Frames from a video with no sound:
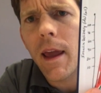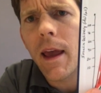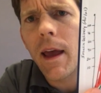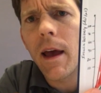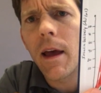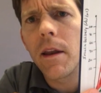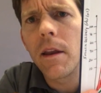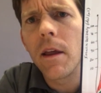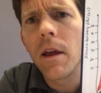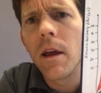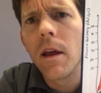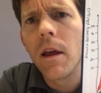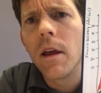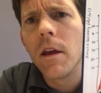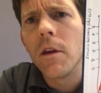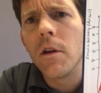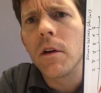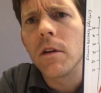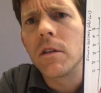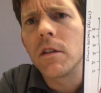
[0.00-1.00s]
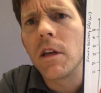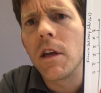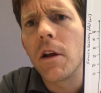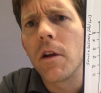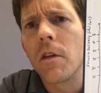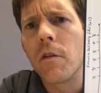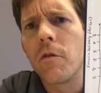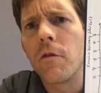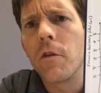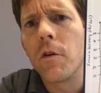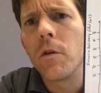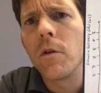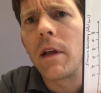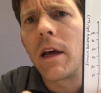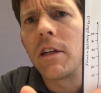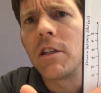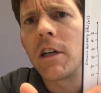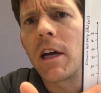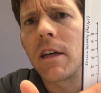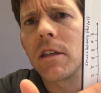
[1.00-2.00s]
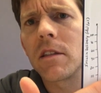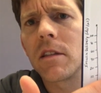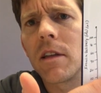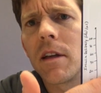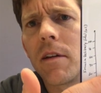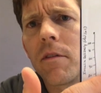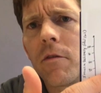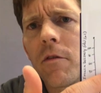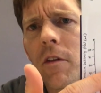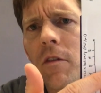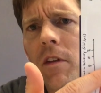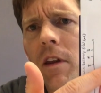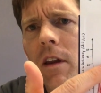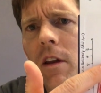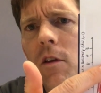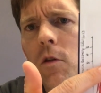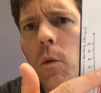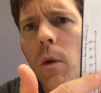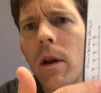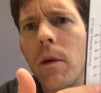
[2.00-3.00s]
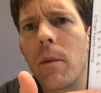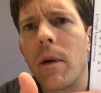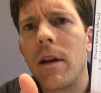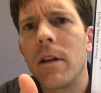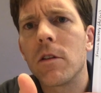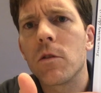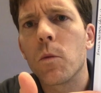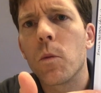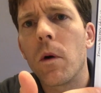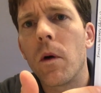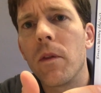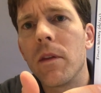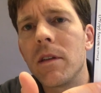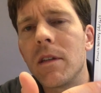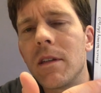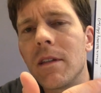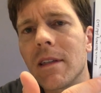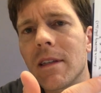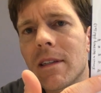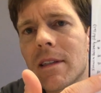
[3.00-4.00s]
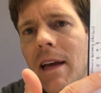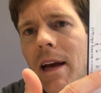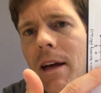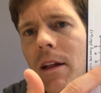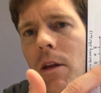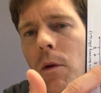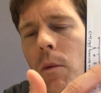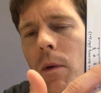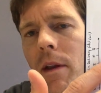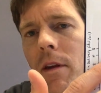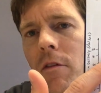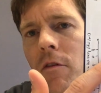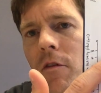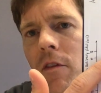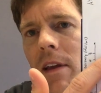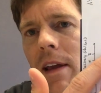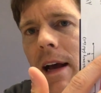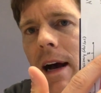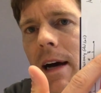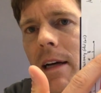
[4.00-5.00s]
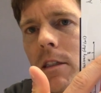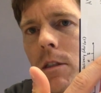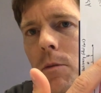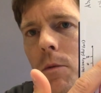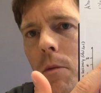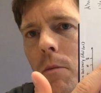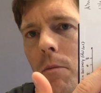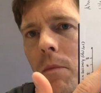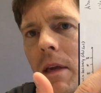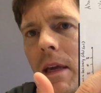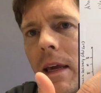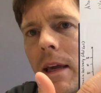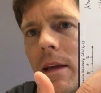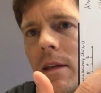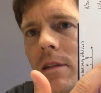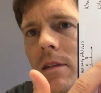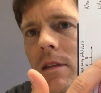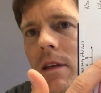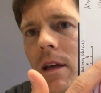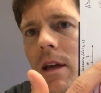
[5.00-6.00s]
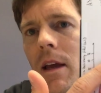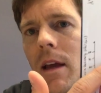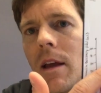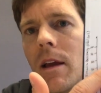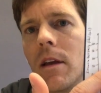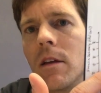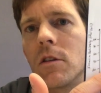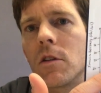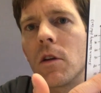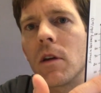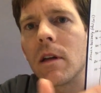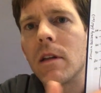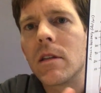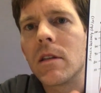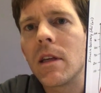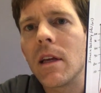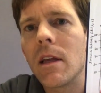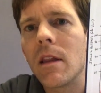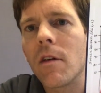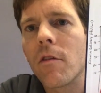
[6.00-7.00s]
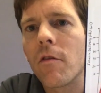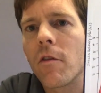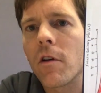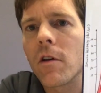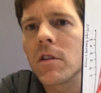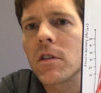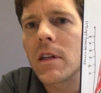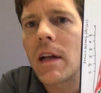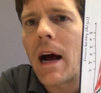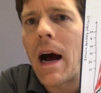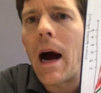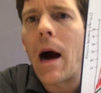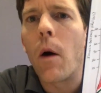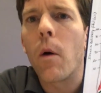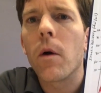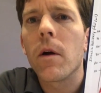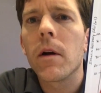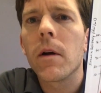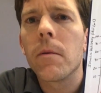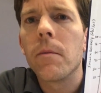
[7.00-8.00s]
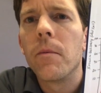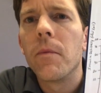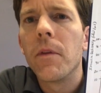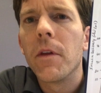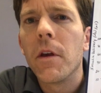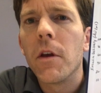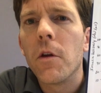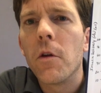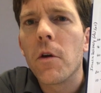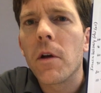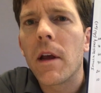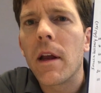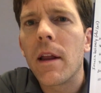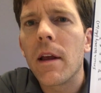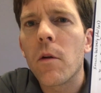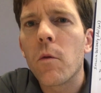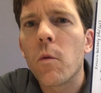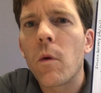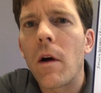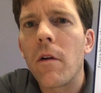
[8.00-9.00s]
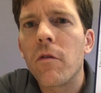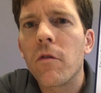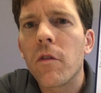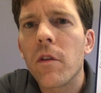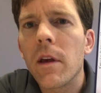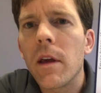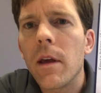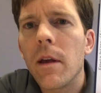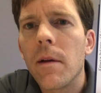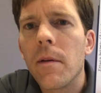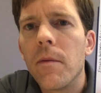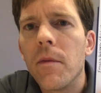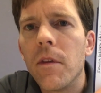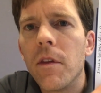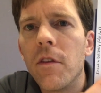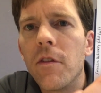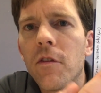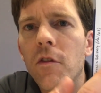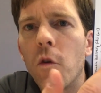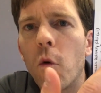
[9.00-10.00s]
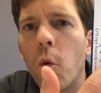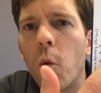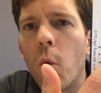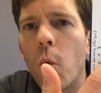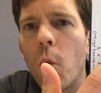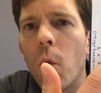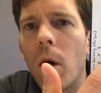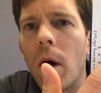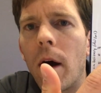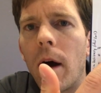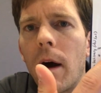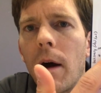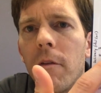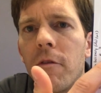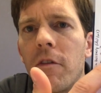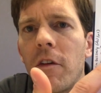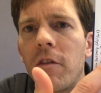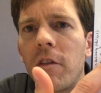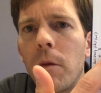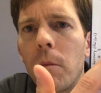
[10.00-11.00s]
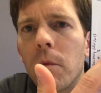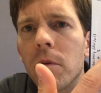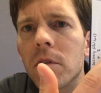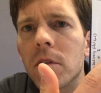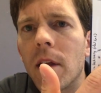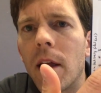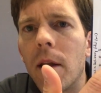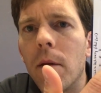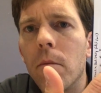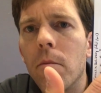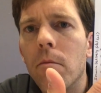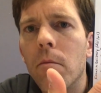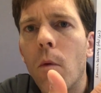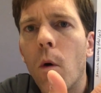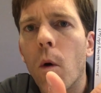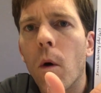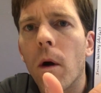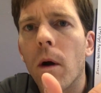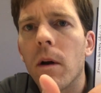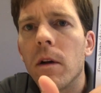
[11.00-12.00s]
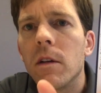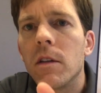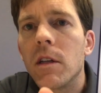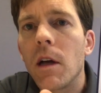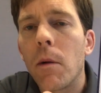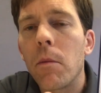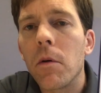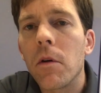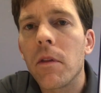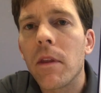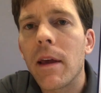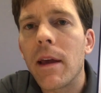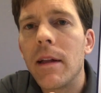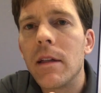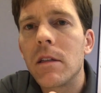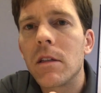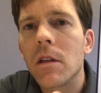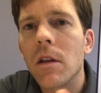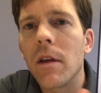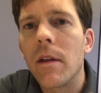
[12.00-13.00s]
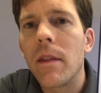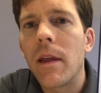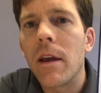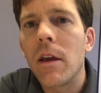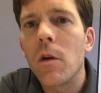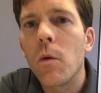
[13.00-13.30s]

And you can see here the food digests at 15 to 20 minutes. Well, this is exactly when Fiasp peaks. So you can see in the first hour, you're getting roughly 50% more, double the insulin that